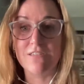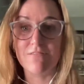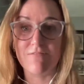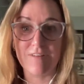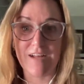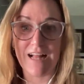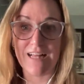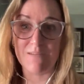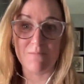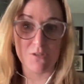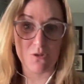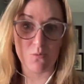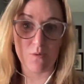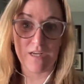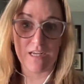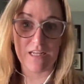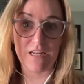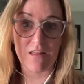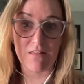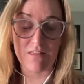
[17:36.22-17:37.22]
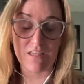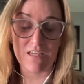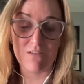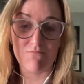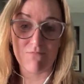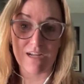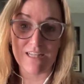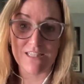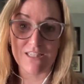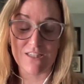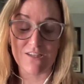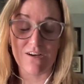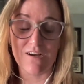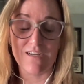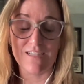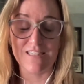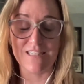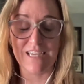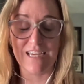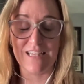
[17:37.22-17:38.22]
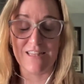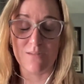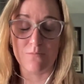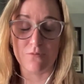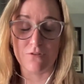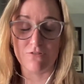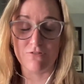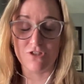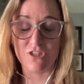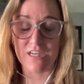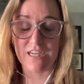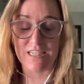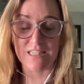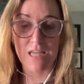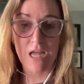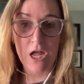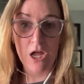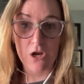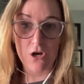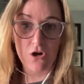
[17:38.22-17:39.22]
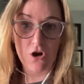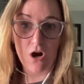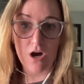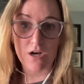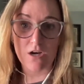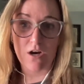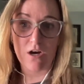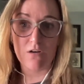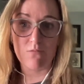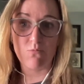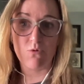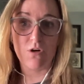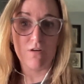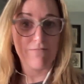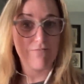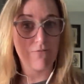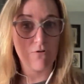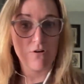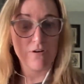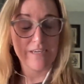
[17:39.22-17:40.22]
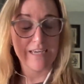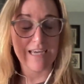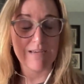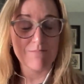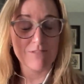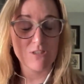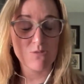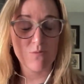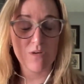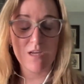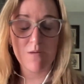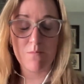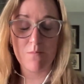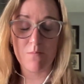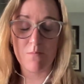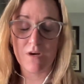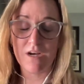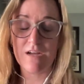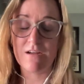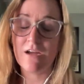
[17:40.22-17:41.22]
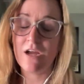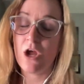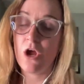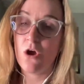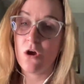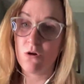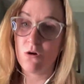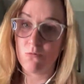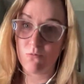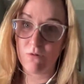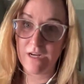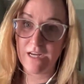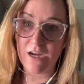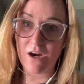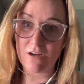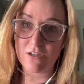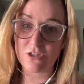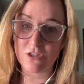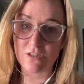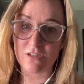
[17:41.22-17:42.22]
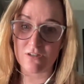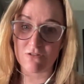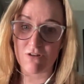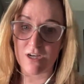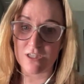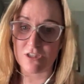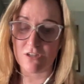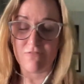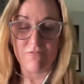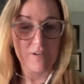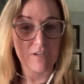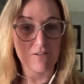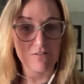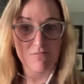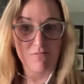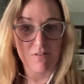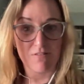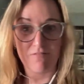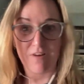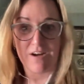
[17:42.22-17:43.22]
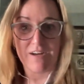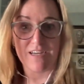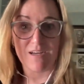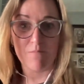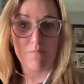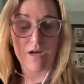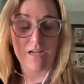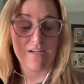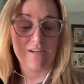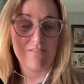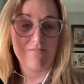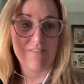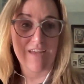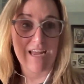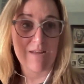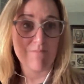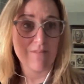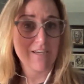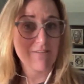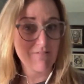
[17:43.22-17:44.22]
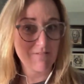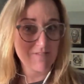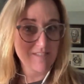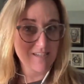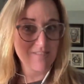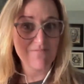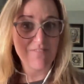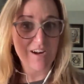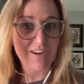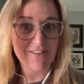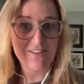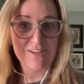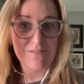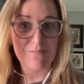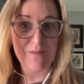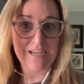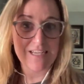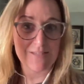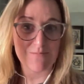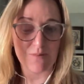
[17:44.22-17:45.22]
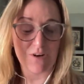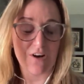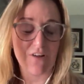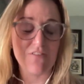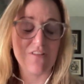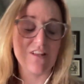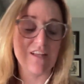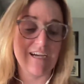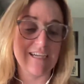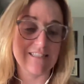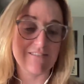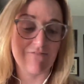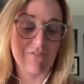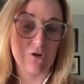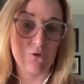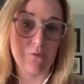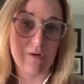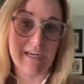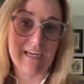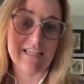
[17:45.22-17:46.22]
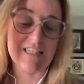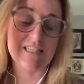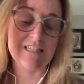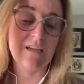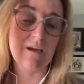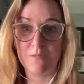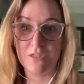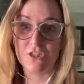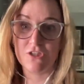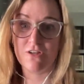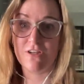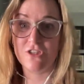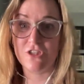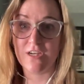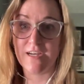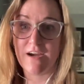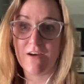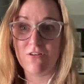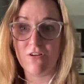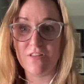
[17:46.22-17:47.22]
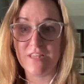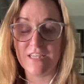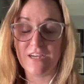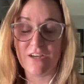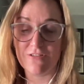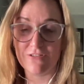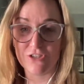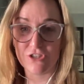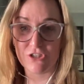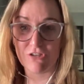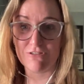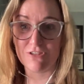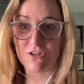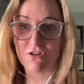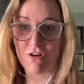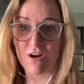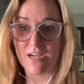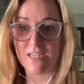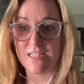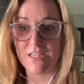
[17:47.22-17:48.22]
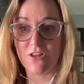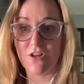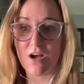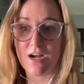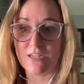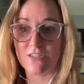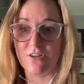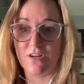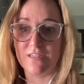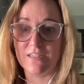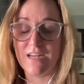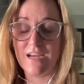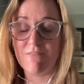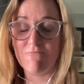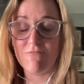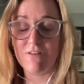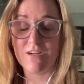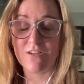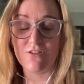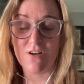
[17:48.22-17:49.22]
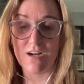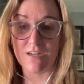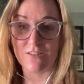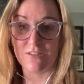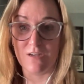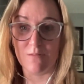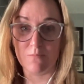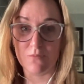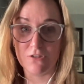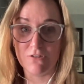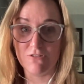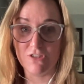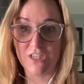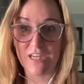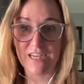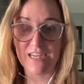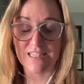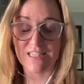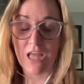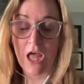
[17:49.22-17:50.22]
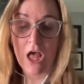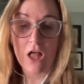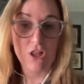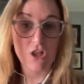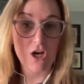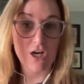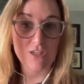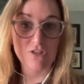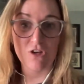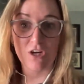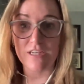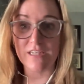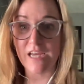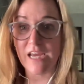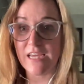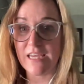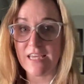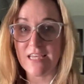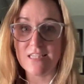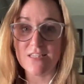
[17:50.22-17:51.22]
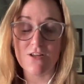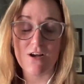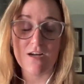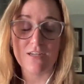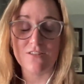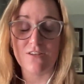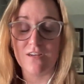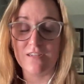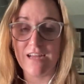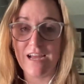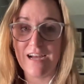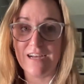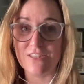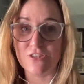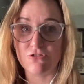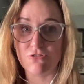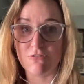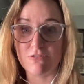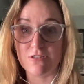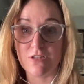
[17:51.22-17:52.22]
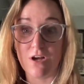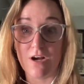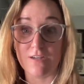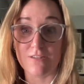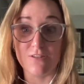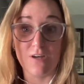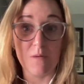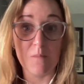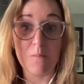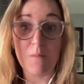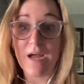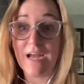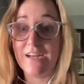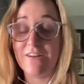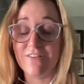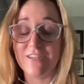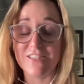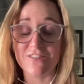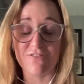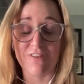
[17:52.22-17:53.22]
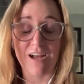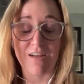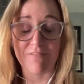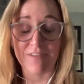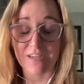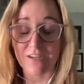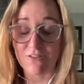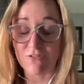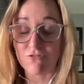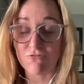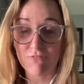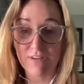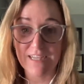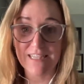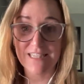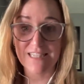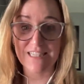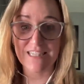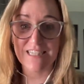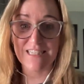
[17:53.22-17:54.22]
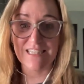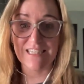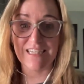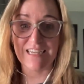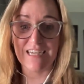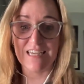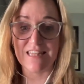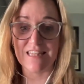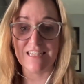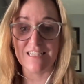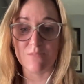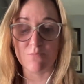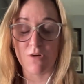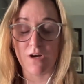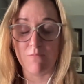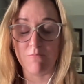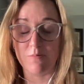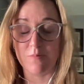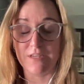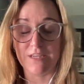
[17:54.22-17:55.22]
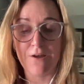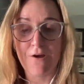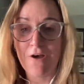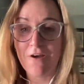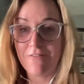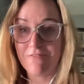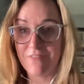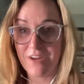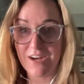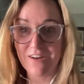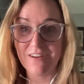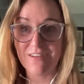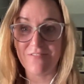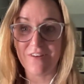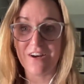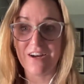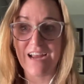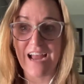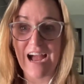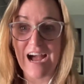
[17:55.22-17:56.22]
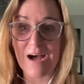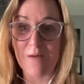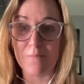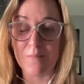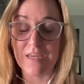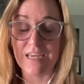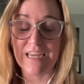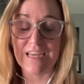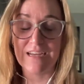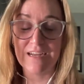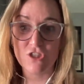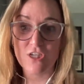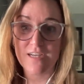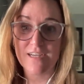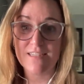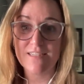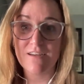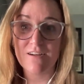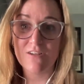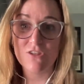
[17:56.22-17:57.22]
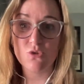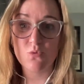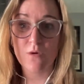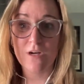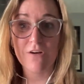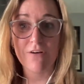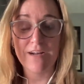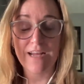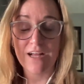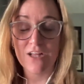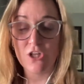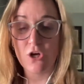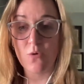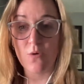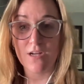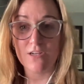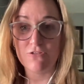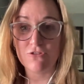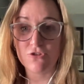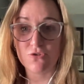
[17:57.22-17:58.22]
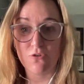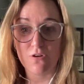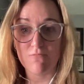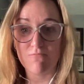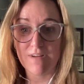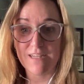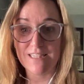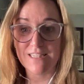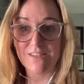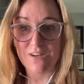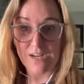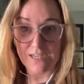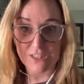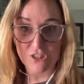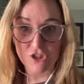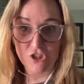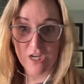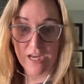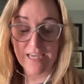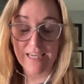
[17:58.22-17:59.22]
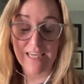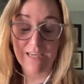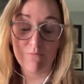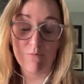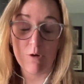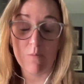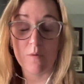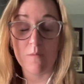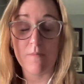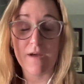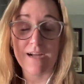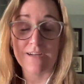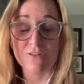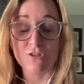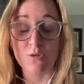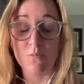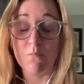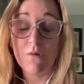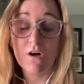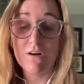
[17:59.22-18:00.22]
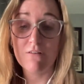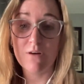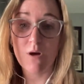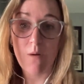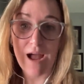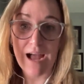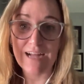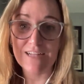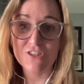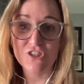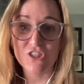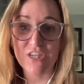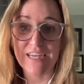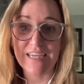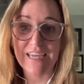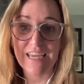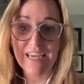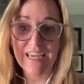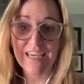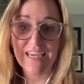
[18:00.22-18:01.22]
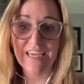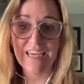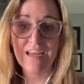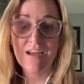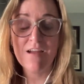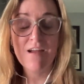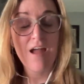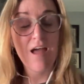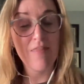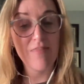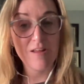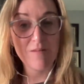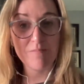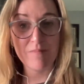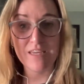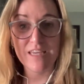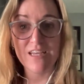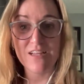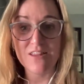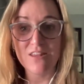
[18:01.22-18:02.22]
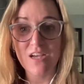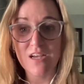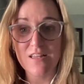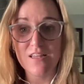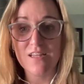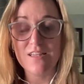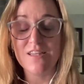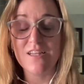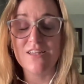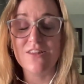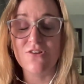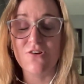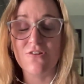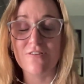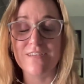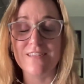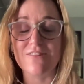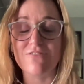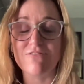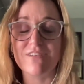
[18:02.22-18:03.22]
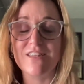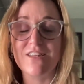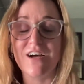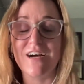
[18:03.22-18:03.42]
finale between the Red Sox and the Blue Jays. Knock on wood, 4-game sweep, but we are just going to cross our fingers for a very competitive game. Like we've seen very good baseball the last few weeks. Be sure to check out all the other shows across the Locked On Network, Locked On Blue Jays, Locked On Yankees, Locked On Astros, Locked On Pirates. They're having a great season. Ethan is probably very, very happy. Check us out on Twitter at @LO_Red Sox. Jake, he will be back tomorrow at Jake Iggy. And then me, La La La Lauren, 3